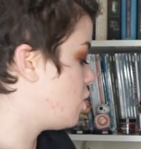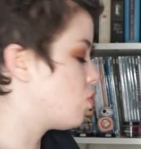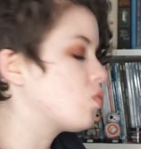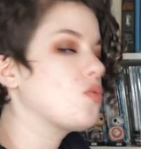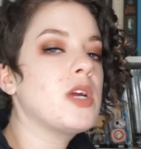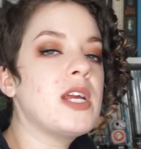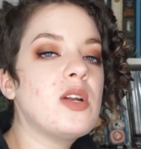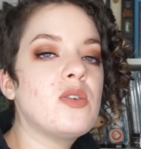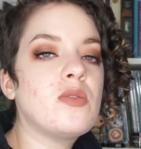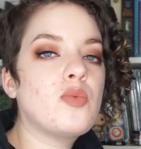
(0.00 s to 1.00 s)

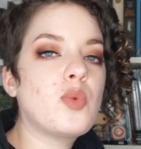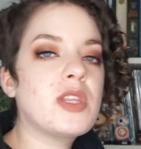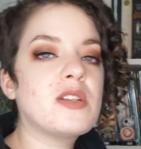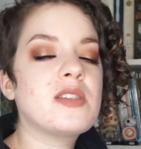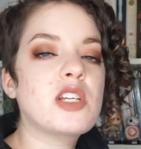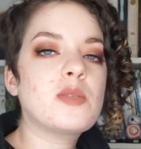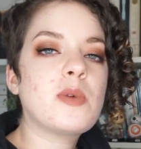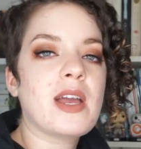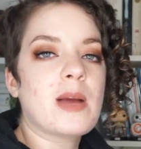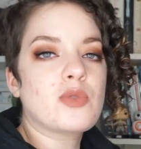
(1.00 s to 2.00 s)
read within six,
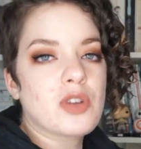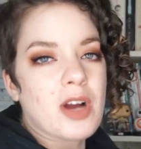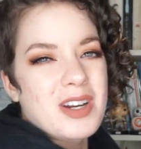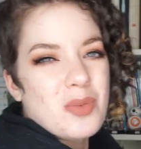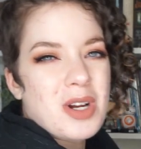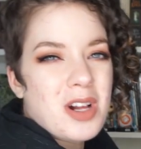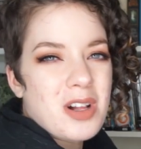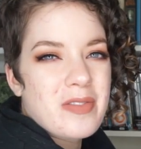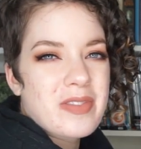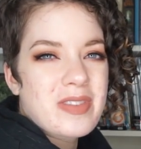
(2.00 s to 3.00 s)
like I'm trying to read
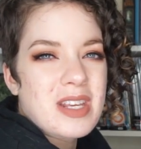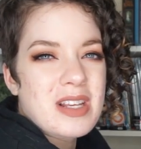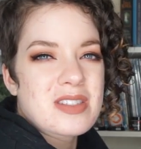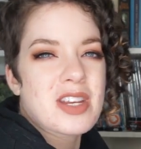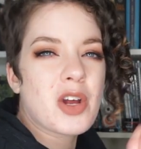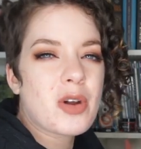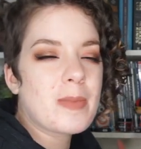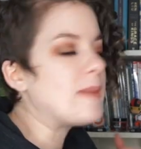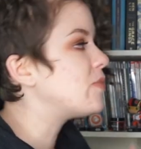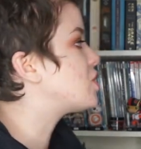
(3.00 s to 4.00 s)
all these. You know what I
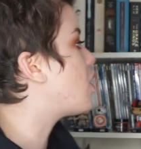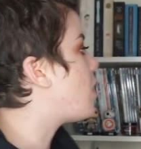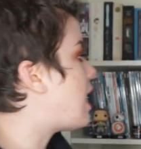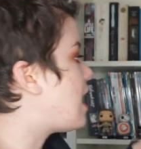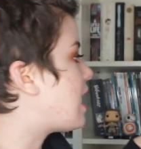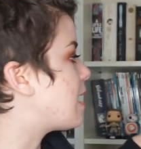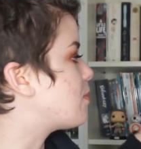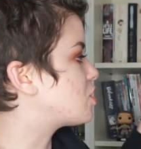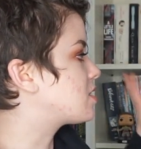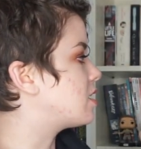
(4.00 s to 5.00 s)
mean? So
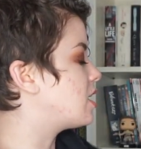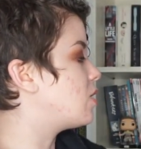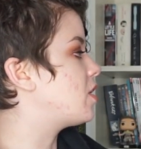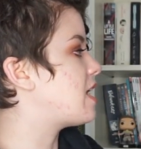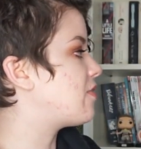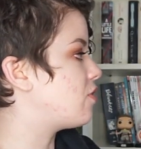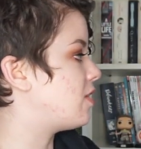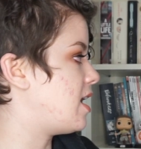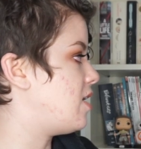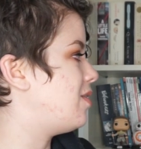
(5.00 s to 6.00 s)
I'm just gonna get rid of that for
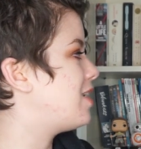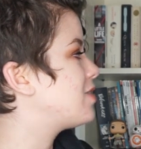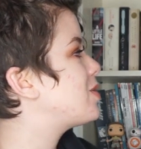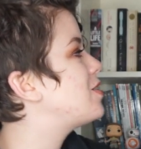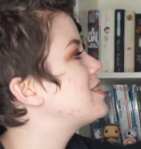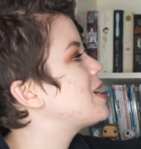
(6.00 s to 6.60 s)
now. And also I just